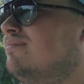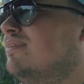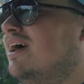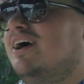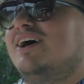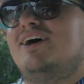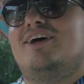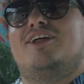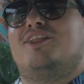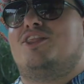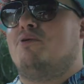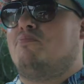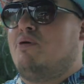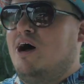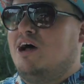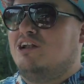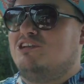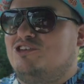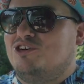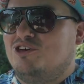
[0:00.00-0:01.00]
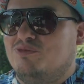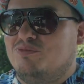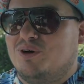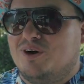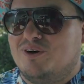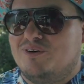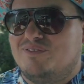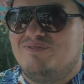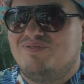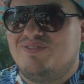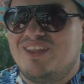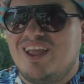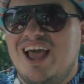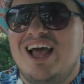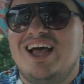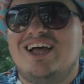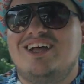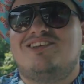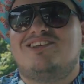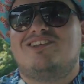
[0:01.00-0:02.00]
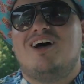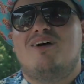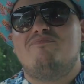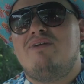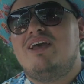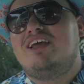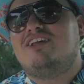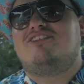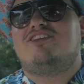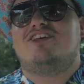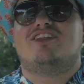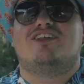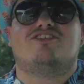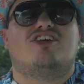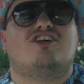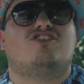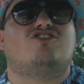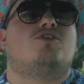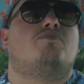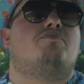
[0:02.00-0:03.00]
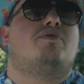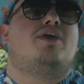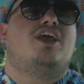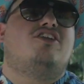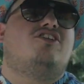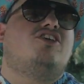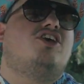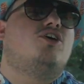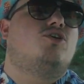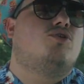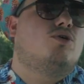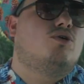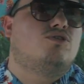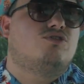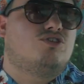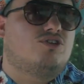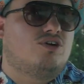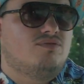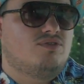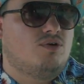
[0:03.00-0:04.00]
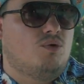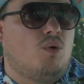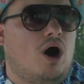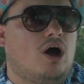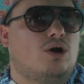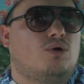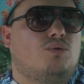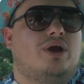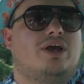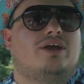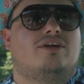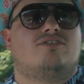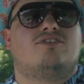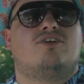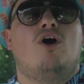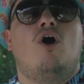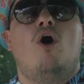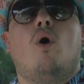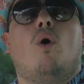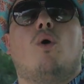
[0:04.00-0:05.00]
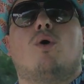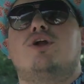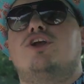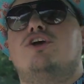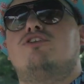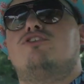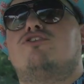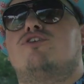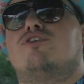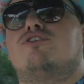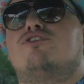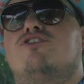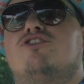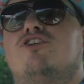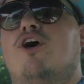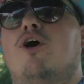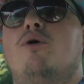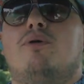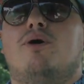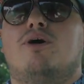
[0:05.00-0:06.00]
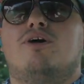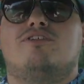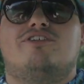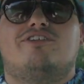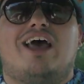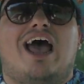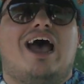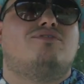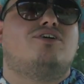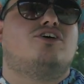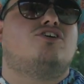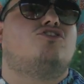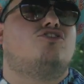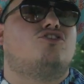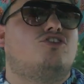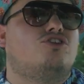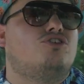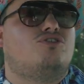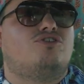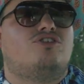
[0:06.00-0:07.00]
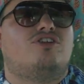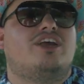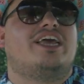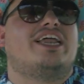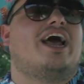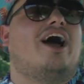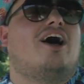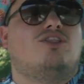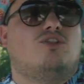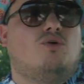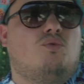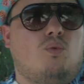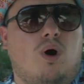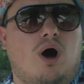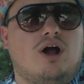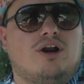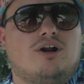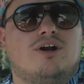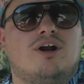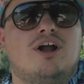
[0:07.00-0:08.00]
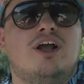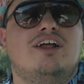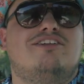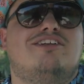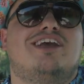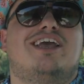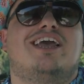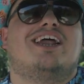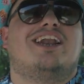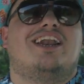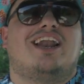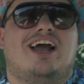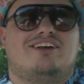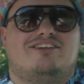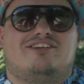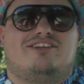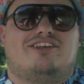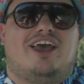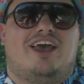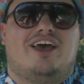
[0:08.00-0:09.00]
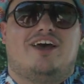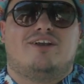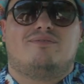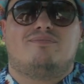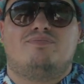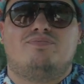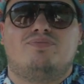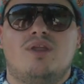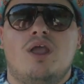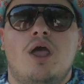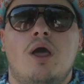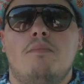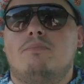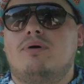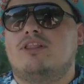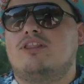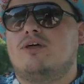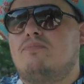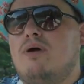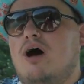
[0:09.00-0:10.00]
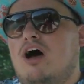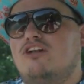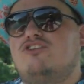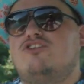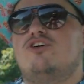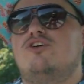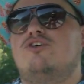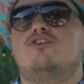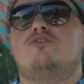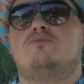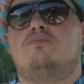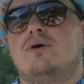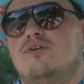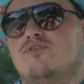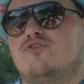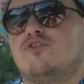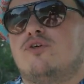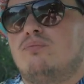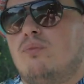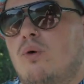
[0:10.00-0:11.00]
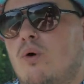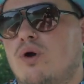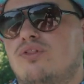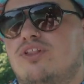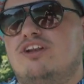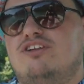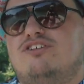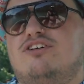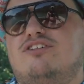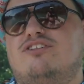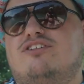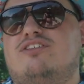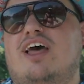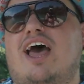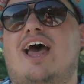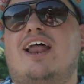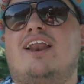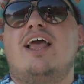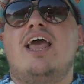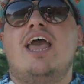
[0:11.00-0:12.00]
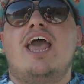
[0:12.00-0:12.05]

Uh, the pontoon boat. Some may see this as the P T Cruiser of the waterways, or used for snowbirds to have an excuse to get out in the water to get a nice tan. But the pontoon is built for more than just that.